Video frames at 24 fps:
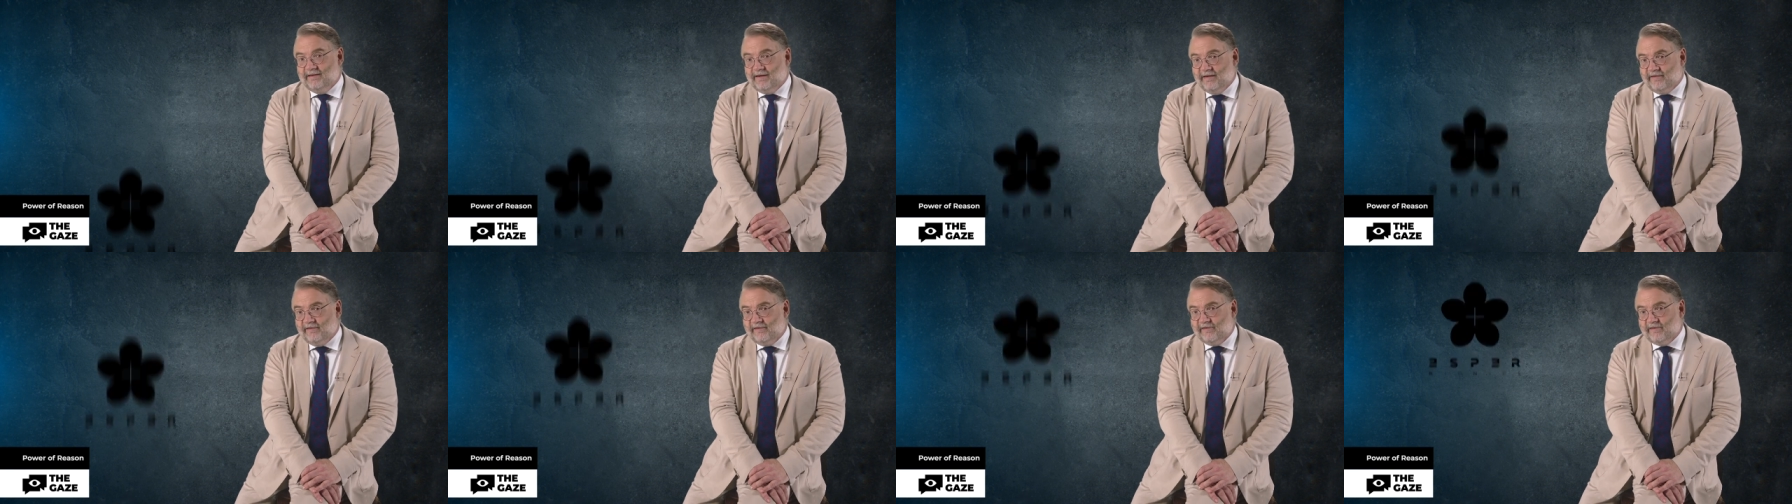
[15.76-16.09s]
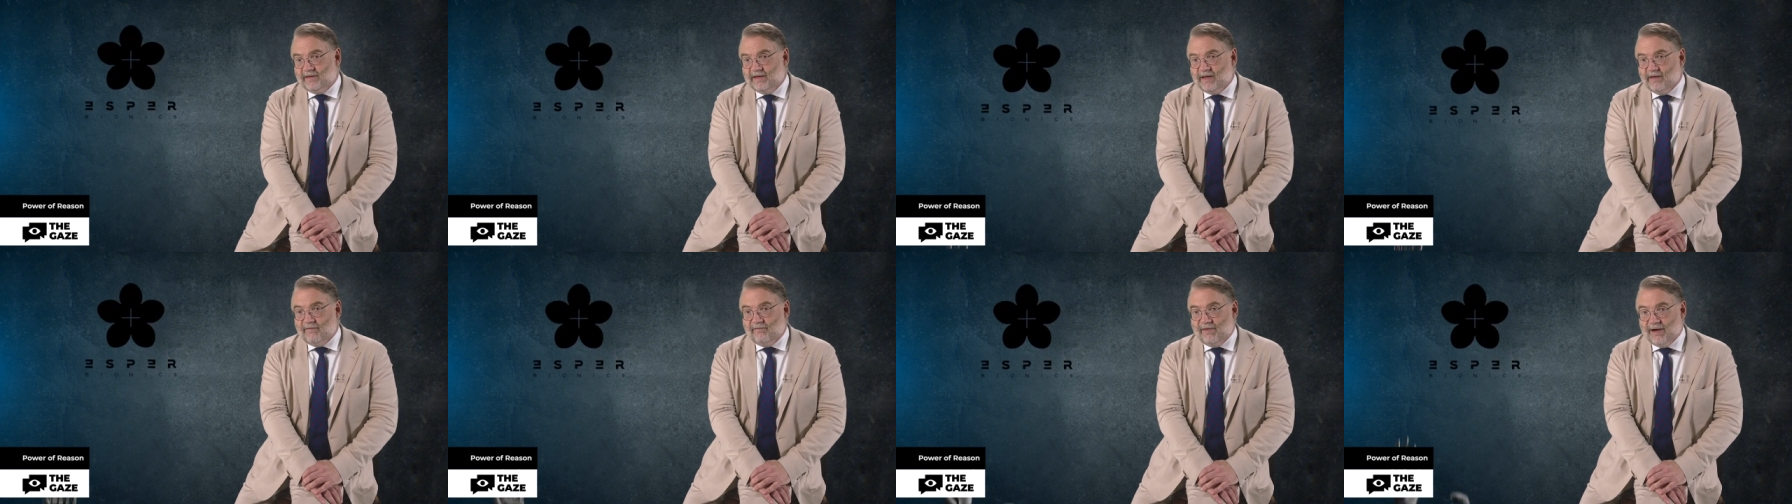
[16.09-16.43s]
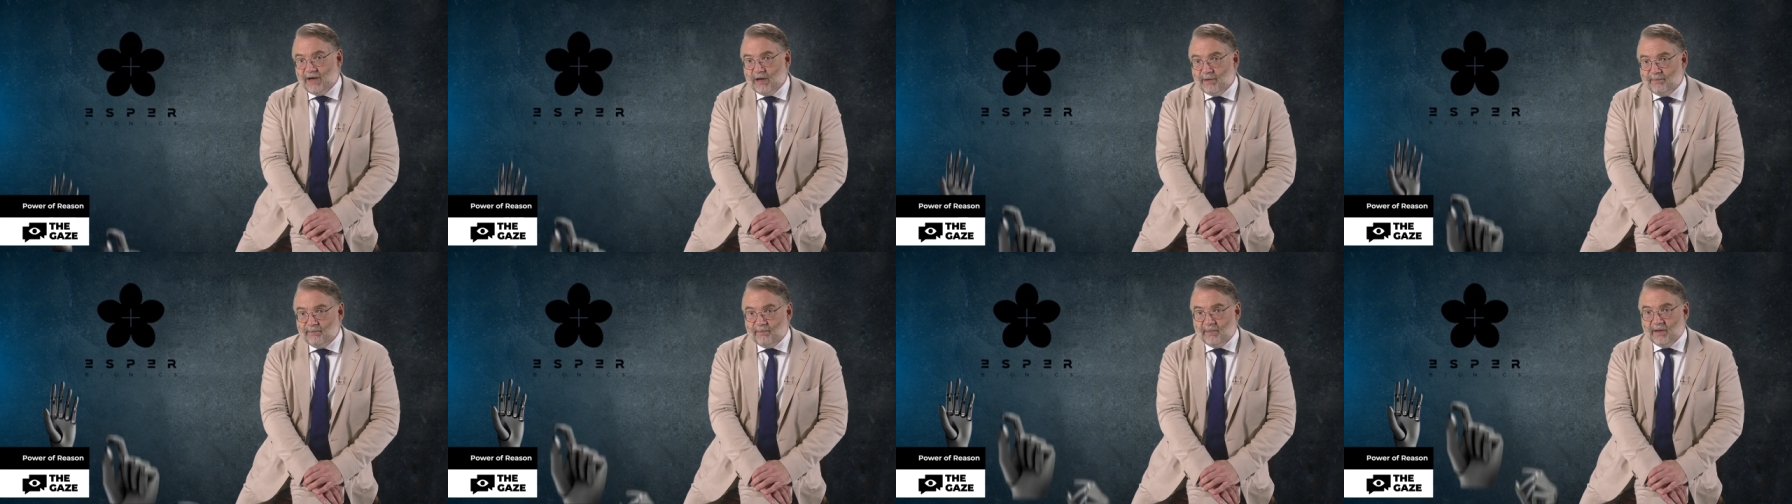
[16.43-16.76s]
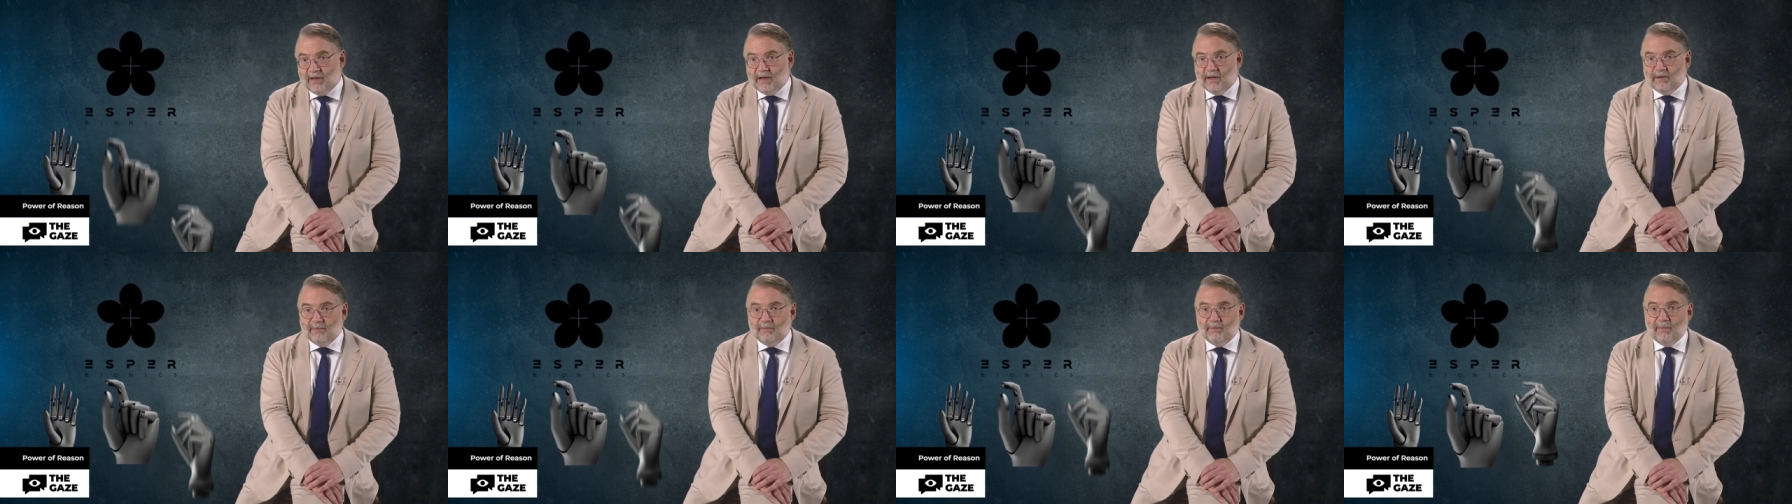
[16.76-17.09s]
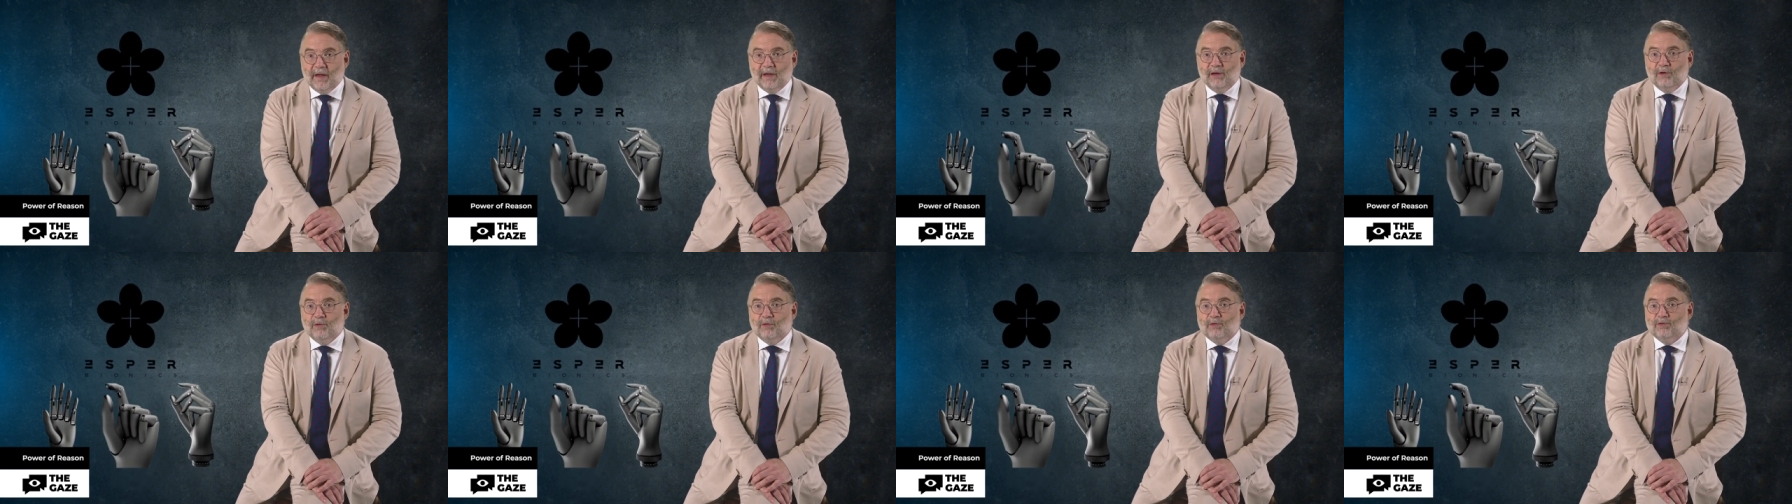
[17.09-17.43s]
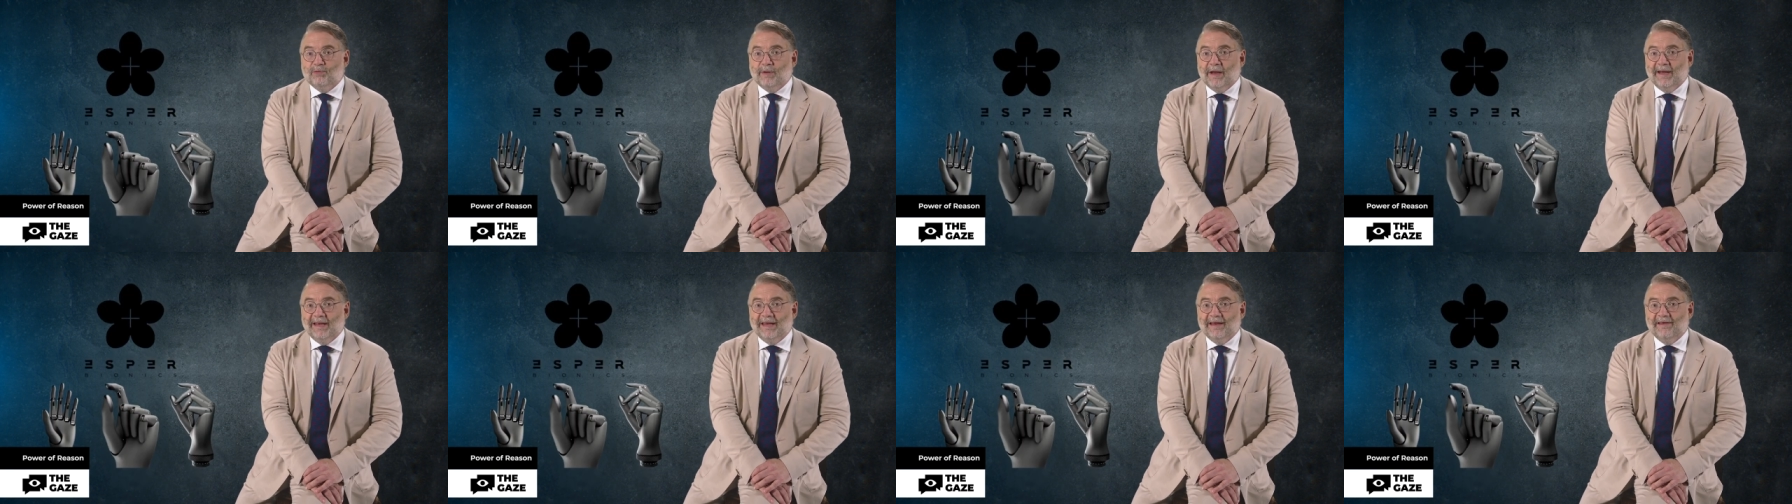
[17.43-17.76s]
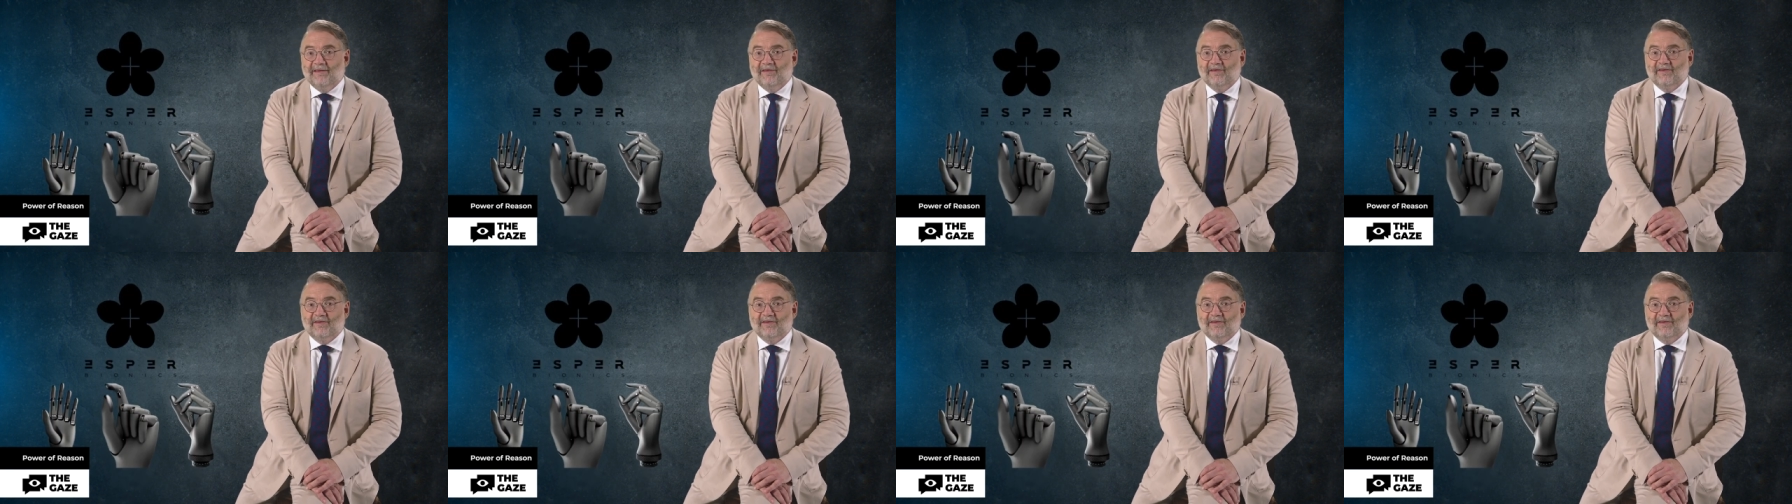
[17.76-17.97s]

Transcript: This development by Ukrainian